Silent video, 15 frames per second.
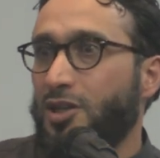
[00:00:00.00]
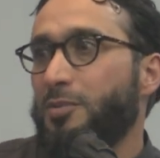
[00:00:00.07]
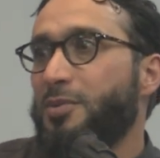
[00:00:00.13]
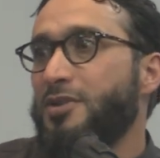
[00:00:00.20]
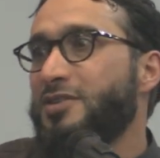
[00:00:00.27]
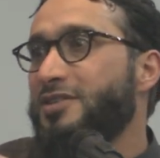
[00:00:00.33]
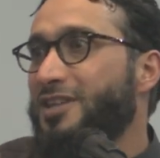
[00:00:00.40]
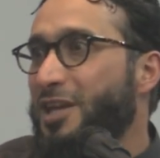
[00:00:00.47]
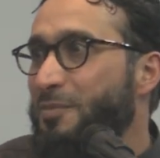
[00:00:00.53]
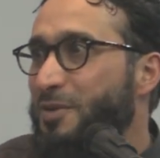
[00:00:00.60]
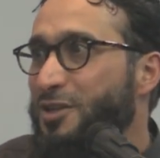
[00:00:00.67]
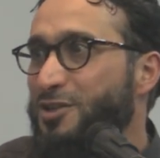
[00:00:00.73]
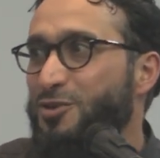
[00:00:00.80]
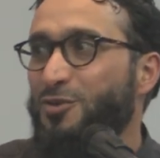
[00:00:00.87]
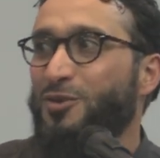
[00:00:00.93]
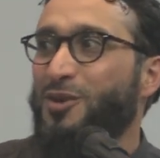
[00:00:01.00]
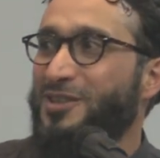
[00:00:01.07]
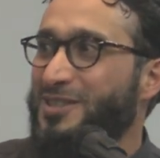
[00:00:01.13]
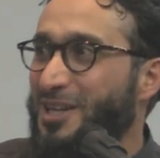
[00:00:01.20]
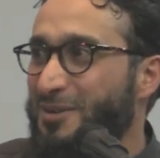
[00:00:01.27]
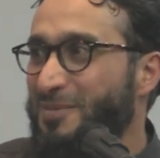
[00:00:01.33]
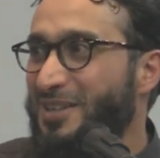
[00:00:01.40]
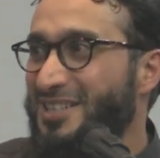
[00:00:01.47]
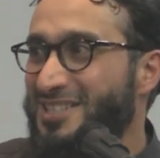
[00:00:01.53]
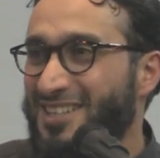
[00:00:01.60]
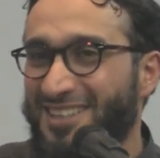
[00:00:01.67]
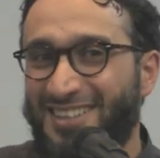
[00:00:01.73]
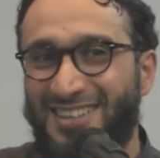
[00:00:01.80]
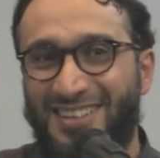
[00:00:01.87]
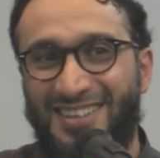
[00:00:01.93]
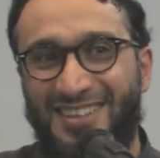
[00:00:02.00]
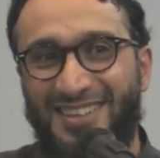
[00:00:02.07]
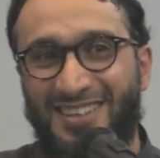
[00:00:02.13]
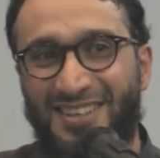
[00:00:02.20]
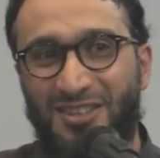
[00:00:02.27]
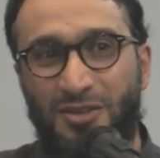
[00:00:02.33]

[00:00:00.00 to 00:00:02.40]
Shall a person take medicine or not take medicine?